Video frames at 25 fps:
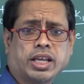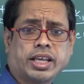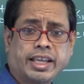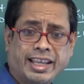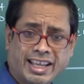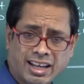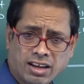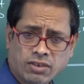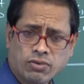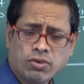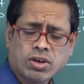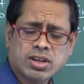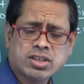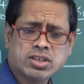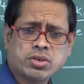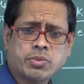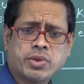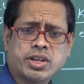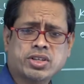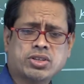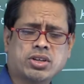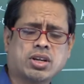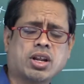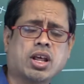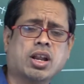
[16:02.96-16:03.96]
Inverse
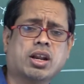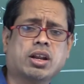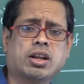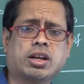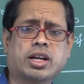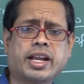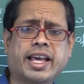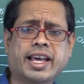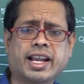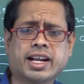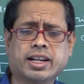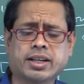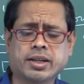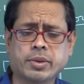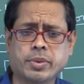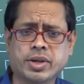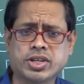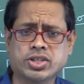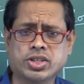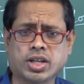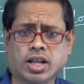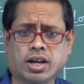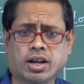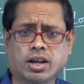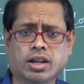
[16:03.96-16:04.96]
measure or a direct
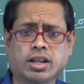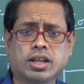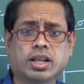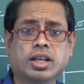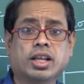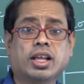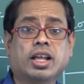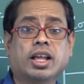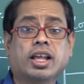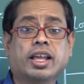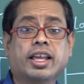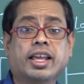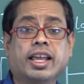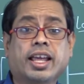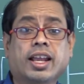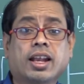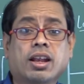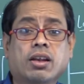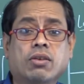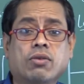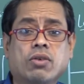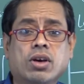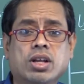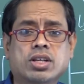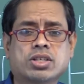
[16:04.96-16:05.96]
measure?
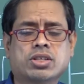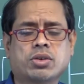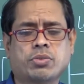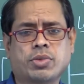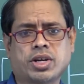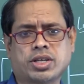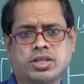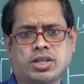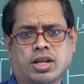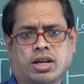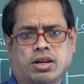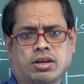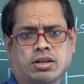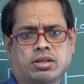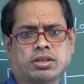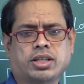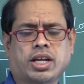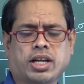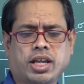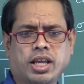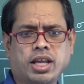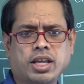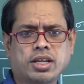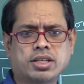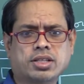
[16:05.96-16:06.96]
Inverse measure,
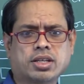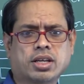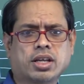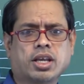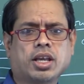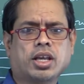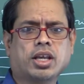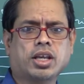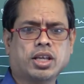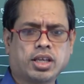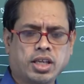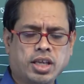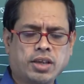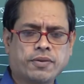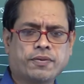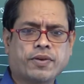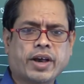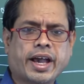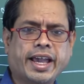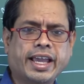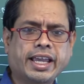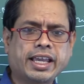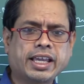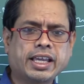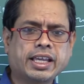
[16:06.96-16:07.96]
that is, if
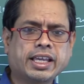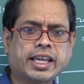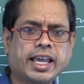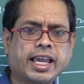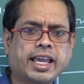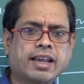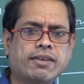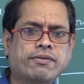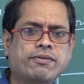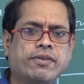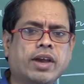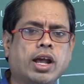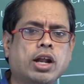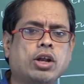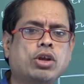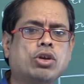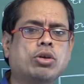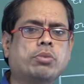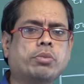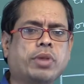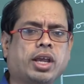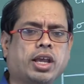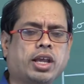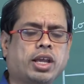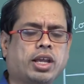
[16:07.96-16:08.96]
high Km value
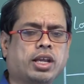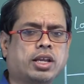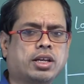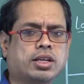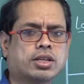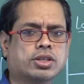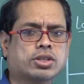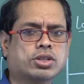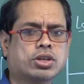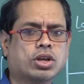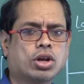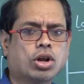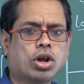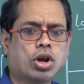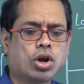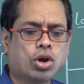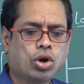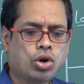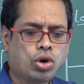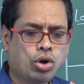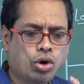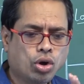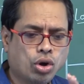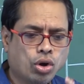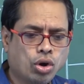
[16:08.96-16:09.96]
means
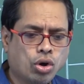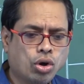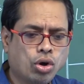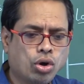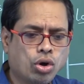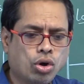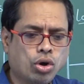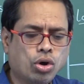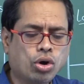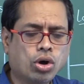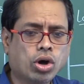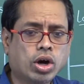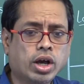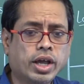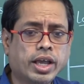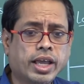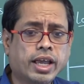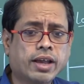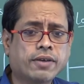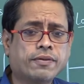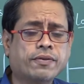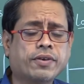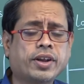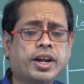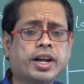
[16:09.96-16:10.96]
low
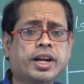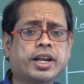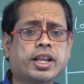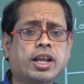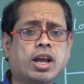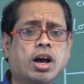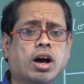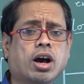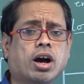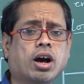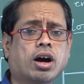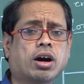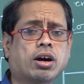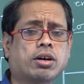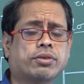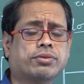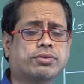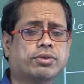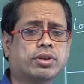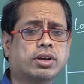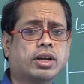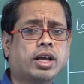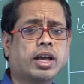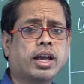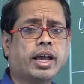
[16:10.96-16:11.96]
affinity of
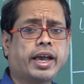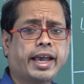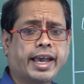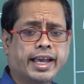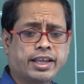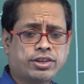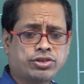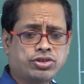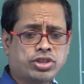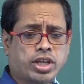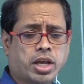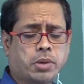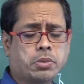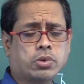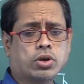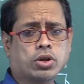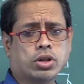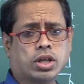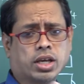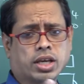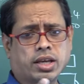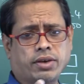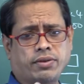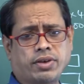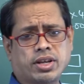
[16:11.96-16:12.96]
enzyme to
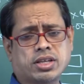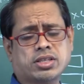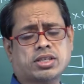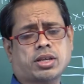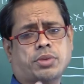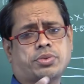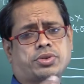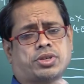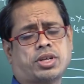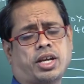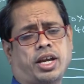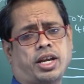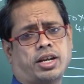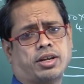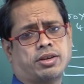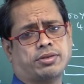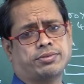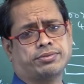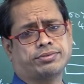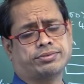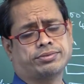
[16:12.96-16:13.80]
the given substrate.